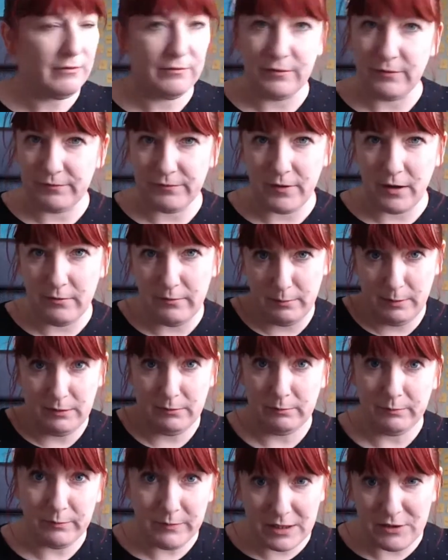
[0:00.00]

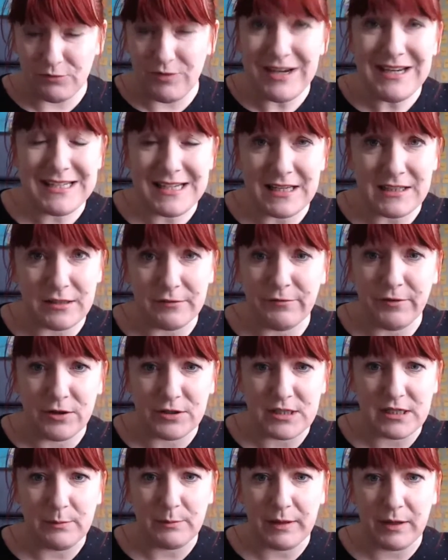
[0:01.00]
It retails at
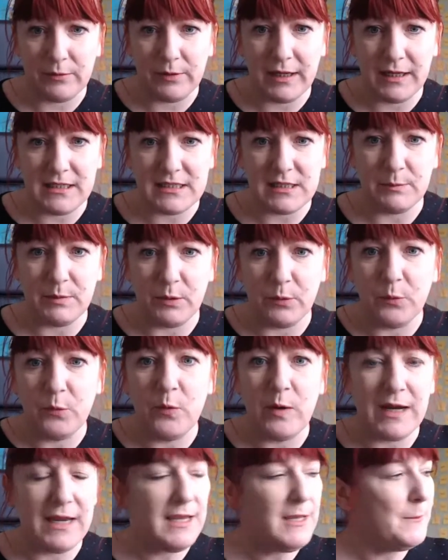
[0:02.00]
£14.90, but
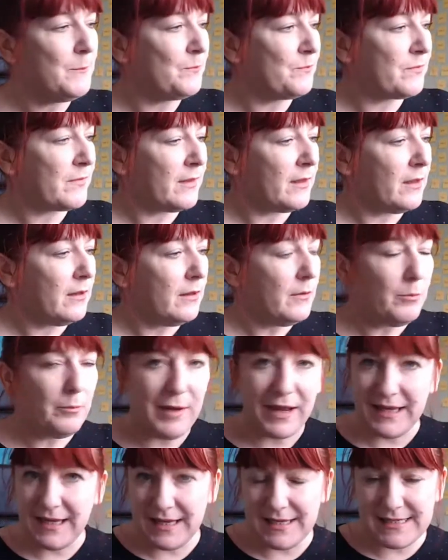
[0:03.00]
we
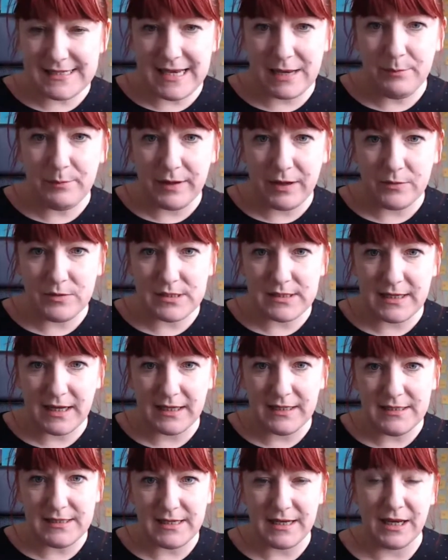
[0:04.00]
buy it at
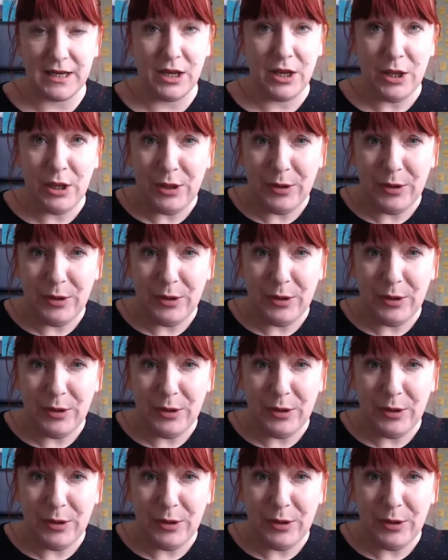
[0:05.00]
£10.90.